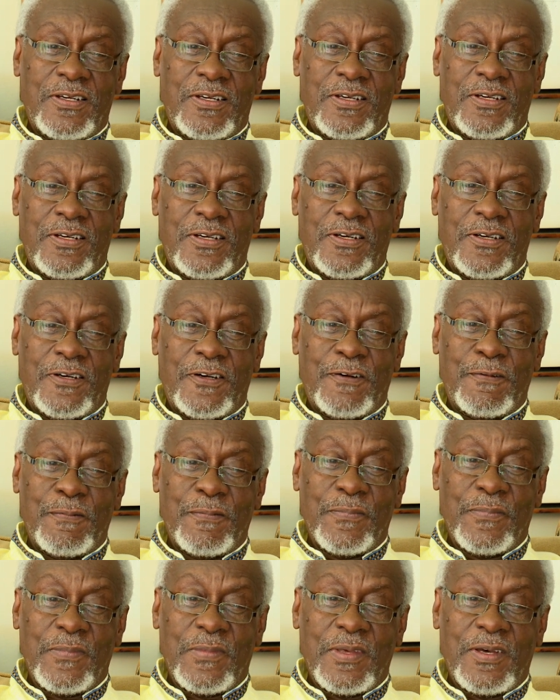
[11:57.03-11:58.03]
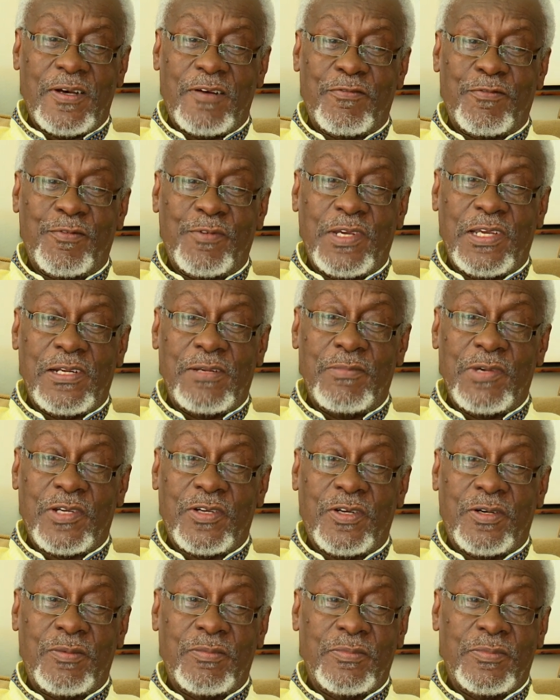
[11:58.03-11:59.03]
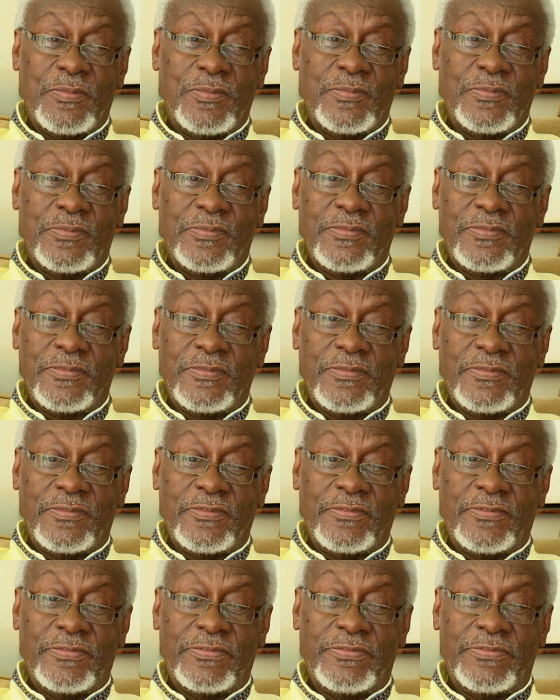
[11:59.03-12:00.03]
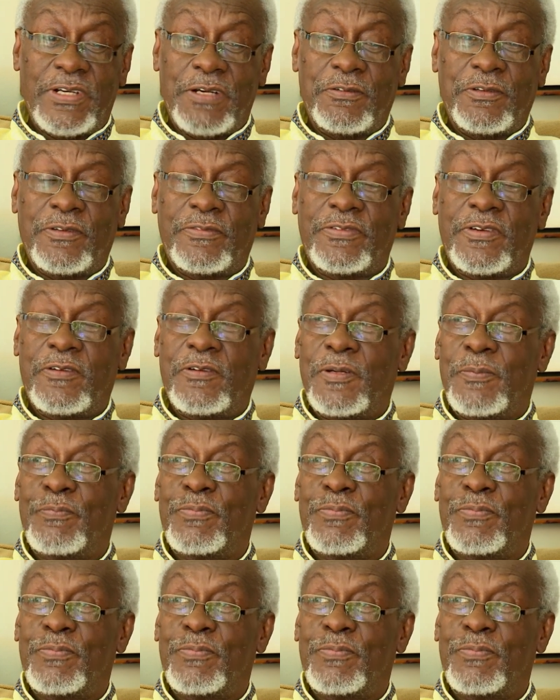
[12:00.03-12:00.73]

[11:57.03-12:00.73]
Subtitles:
have really become very, very